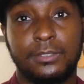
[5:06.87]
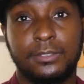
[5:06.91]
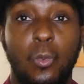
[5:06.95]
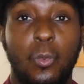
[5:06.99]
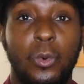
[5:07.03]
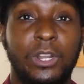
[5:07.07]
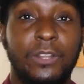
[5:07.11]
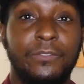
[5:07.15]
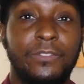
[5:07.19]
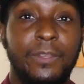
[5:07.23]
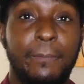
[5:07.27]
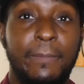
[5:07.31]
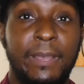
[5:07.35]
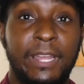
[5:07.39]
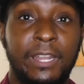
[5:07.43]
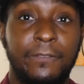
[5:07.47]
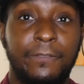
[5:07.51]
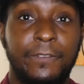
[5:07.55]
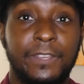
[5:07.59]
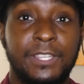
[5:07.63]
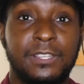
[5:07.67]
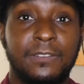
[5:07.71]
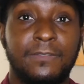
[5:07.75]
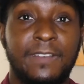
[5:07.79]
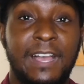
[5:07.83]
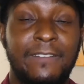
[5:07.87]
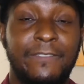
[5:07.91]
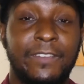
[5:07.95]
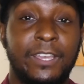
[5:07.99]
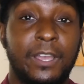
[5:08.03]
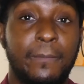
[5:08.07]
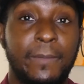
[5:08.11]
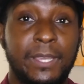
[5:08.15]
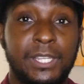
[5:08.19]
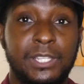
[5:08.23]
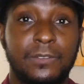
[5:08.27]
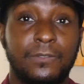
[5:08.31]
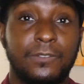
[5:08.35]
One of the benefits of having
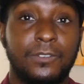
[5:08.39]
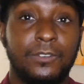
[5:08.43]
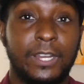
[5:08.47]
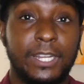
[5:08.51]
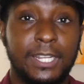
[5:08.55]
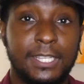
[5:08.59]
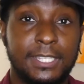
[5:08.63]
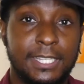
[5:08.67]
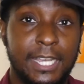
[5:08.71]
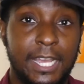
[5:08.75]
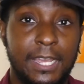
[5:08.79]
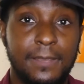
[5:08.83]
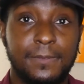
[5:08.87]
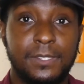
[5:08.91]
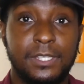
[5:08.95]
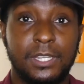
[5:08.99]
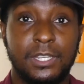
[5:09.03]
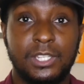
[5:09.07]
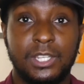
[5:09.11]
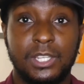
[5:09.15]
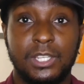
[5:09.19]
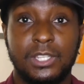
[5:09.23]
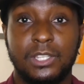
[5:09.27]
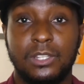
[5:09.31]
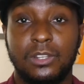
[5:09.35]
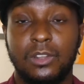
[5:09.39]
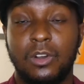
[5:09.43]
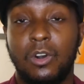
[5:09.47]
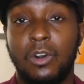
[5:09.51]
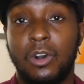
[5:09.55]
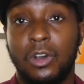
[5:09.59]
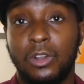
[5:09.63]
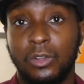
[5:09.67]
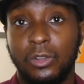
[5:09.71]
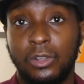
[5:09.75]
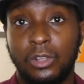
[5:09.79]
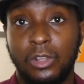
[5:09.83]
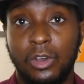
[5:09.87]
a mix of credit types, such as an
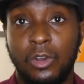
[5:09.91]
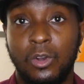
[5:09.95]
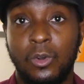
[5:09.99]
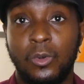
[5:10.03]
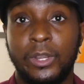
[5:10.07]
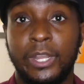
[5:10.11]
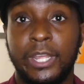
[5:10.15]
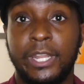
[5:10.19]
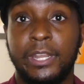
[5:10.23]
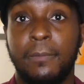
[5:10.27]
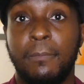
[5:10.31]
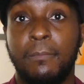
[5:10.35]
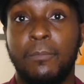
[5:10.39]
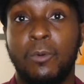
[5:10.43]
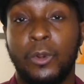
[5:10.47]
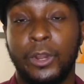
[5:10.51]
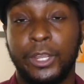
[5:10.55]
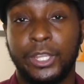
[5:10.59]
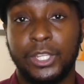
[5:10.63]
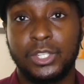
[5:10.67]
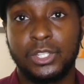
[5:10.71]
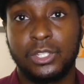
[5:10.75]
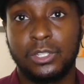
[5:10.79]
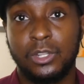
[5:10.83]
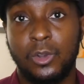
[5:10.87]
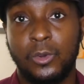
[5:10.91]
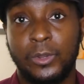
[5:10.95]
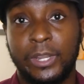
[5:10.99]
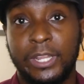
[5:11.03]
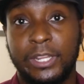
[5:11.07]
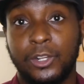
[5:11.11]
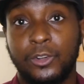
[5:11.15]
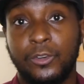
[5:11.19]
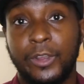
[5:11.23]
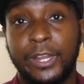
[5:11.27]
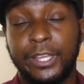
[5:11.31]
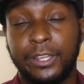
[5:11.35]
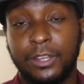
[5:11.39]
auto loan and a mortgage loan
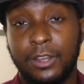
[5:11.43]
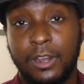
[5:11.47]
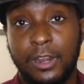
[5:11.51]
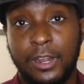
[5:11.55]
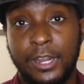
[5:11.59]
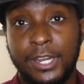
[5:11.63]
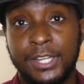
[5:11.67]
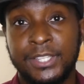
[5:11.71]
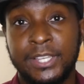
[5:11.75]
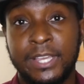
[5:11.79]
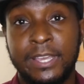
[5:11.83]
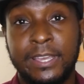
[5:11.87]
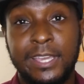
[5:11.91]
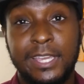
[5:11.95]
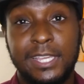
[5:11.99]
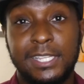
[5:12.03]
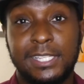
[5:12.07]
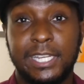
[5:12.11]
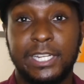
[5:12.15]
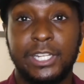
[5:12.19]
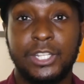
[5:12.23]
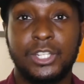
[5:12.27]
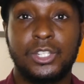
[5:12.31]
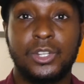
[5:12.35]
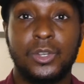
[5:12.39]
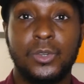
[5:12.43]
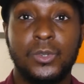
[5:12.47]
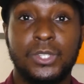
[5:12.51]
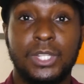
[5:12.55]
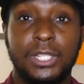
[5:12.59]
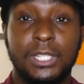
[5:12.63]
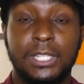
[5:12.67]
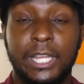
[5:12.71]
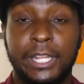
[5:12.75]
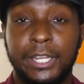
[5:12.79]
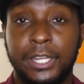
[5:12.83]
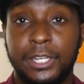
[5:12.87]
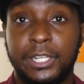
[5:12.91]
and credit cards, is that it shows the
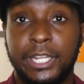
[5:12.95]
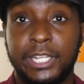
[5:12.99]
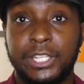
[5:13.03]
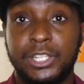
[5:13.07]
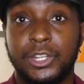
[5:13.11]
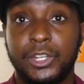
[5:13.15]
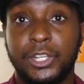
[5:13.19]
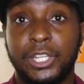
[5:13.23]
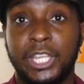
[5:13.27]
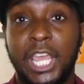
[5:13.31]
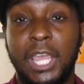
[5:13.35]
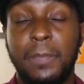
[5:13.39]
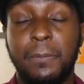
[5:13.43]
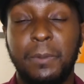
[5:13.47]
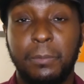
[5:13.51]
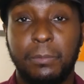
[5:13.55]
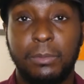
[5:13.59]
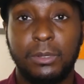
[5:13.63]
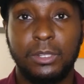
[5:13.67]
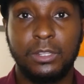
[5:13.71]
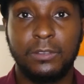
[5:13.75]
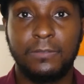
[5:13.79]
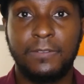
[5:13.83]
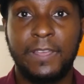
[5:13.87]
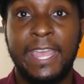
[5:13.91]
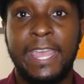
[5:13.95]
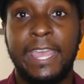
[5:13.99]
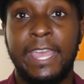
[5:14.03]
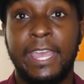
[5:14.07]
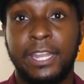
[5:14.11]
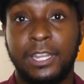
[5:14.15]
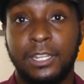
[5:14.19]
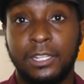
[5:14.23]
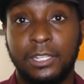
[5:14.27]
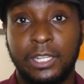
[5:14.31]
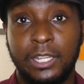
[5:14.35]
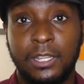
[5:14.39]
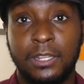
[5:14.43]
lender that you're capable of
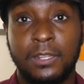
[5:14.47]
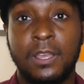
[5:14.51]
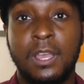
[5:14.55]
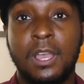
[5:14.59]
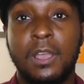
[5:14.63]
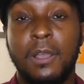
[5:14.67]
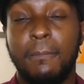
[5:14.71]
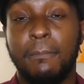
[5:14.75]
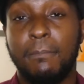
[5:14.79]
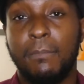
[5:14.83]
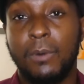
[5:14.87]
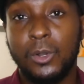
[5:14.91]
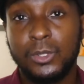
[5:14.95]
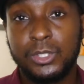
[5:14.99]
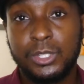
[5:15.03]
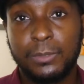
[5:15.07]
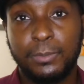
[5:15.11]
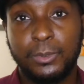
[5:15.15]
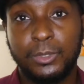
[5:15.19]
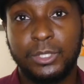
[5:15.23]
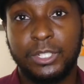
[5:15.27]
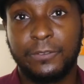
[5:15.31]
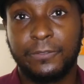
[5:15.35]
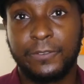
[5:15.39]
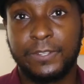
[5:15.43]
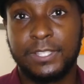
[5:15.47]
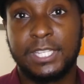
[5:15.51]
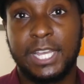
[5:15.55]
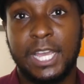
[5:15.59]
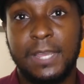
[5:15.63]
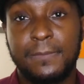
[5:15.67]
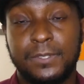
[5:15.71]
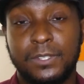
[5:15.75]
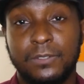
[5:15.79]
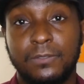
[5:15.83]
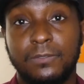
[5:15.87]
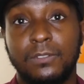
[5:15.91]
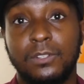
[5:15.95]
handling multiple different
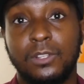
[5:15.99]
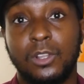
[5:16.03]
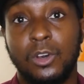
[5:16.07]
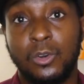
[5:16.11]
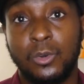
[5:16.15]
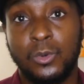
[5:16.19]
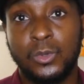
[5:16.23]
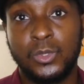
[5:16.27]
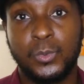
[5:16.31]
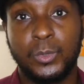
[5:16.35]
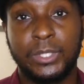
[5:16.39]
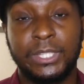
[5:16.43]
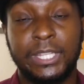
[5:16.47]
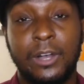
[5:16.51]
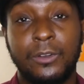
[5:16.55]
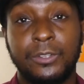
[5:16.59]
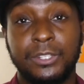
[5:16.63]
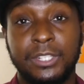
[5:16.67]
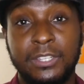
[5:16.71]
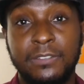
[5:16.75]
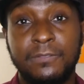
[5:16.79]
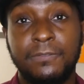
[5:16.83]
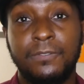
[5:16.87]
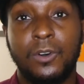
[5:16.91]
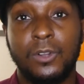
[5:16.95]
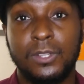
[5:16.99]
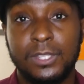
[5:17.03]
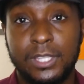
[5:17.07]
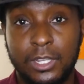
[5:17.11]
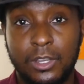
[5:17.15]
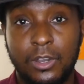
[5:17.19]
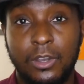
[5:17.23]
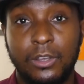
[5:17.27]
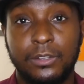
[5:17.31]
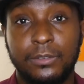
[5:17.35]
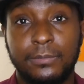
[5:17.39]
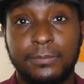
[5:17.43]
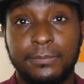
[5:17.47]
types of loans without defaulting
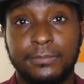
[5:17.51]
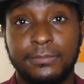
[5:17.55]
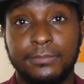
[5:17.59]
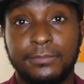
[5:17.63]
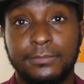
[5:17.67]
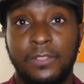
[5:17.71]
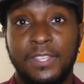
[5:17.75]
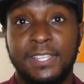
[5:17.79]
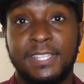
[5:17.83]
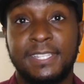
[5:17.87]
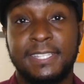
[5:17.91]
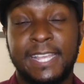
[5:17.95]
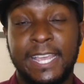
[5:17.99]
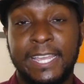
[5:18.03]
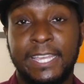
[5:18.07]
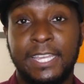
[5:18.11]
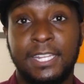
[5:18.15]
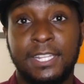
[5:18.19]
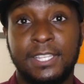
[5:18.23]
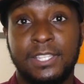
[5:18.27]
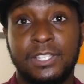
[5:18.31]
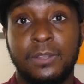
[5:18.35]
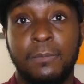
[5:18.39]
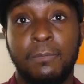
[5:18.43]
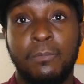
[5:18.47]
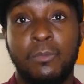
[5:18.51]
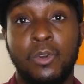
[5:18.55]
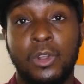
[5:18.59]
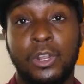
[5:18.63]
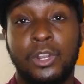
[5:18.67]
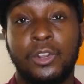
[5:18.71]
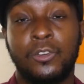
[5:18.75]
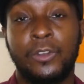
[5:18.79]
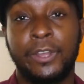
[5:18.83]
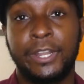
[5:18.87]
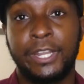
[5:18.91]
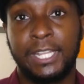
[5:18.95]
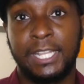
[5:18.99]
on them. The second is the more
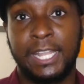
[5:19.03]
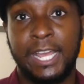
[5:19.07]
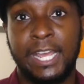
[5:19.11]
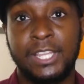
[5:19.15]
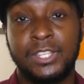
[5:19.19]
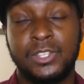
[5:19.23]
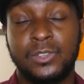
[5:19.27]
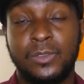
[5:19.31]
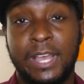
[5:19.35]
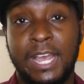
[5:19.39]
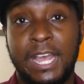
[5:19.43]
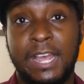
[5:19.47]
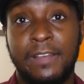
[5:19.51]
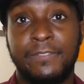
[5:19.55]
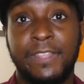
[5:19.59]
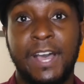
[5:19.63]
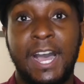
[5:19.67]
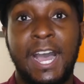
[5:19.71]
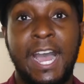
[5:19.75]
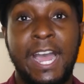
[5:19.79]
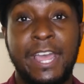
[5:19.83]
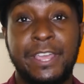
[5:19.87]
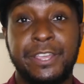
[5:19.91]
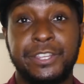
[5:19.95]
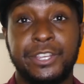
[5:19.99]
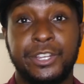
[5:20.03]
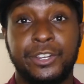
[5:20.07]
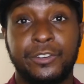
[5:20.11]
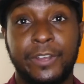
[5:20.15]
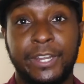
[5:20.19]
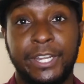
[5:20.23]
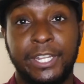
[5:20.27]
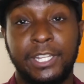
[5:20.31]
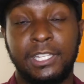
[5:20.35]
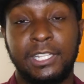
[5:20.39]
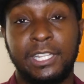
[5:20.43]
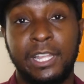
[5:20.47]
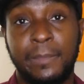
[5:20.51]
credit lines you have, the higher your
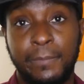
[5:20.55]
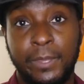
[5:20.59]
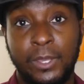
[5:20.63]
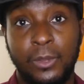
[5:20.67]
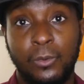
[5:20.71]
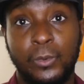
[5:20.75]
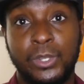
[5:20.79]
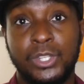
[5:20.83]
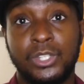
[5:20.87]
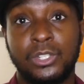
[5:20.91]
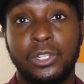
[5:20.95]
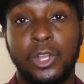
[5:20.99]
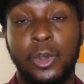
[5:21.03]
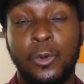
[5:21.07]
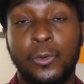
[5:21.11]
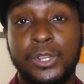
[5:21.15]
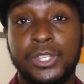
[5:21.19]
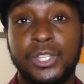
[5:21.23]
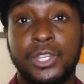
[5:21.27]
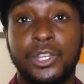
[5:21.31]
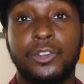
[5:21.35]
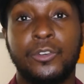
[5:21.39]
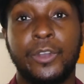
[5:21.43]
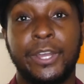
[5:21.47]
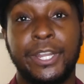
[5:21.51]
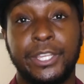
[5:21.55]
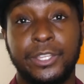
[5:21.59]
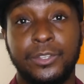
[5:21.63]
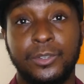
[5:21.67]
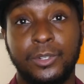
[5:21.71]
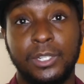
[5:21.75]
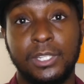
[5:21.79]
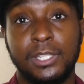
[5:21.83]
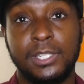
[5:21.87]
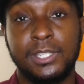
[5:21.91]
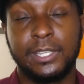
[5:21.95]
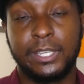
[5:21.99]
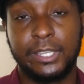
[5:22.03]
credit limit, which lowers your credit
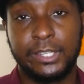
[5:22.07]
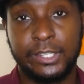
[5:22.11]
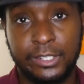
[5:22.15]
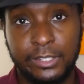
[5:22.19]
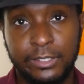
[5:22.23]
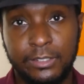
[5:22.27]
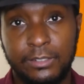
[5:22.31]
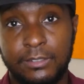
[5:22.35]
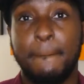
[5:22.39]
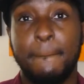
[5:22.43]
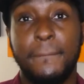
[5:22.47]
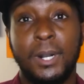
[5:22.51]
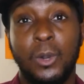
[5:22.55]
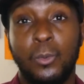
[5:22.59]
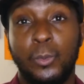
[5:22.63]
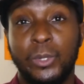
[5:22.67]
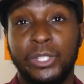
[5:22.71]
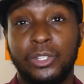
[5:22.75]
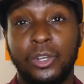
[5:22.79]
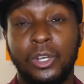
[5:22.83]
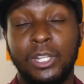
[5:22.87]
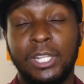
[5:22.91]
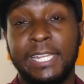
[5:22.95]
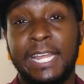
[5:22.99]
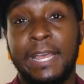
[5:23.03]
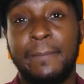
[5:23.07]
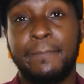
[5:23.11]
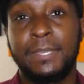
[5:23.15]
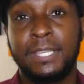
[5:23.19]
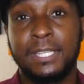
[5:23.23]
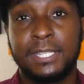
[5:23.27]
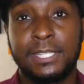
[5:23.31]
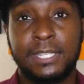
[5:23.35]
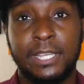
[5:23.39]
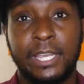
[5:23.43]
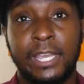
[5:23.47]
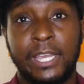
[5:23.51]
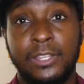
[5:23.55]
utilization. But with all of that
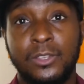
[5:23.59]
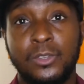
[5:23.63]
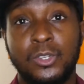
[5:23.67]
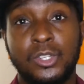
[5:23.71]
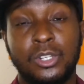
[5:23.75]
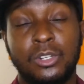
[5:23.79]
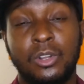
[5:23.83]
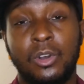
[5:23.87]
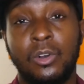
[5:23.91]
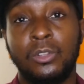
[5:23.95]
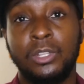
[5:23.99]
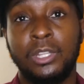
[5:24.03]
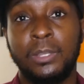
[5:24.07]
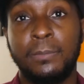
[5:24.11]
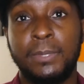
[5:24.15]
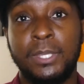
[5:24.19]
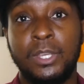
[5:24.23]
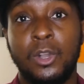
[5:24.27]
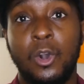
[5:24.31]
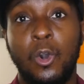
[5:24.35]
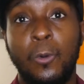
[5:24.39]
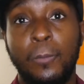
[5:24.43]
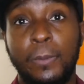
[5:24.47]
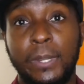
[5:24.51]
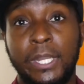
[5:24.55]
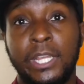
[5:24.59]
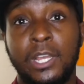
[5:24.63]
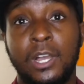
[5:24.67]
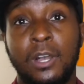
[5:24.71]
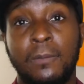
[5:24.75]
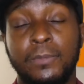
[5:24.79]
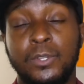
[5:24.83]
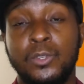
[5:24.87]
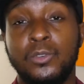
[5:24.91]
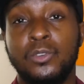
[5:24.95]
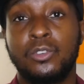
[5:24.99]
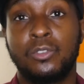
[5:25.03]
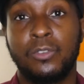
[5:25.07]
being said, you should only be opening
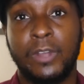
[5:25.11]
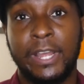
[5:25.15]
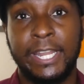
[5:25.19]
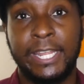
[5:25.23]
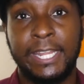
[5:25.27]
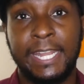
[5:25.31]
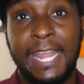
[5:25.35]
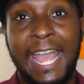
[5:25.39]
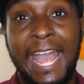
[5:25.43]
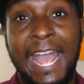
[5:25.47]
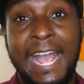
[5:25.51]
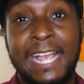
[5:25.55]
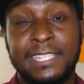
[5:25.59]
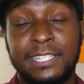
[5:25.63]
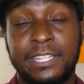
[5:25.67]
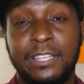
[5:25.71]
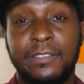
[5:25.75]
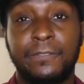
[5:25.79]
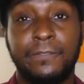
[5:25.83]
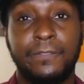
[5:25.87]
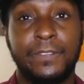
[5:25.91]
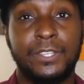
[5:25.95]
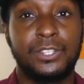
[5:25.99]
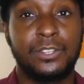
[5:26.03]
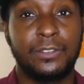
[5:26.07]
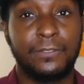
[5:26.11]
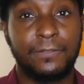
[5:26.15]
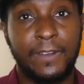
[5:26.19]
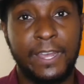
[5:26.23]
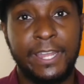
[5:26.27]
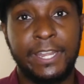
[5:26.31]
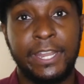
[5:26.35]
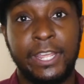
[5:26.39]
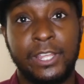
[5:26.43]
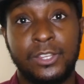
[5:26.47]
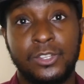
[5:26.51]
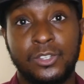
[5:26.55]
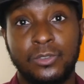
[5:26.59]
up new credit as they fit your
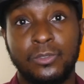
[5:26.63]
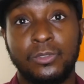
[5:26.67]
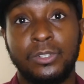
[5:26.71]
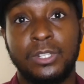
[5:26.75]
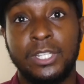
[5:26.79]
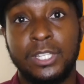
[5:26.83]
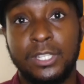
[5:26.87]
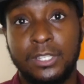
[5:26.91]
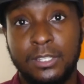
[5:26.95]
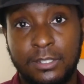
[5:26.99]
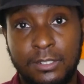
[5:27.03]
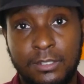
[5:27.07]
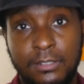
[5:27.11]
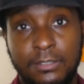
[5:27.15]
financial need.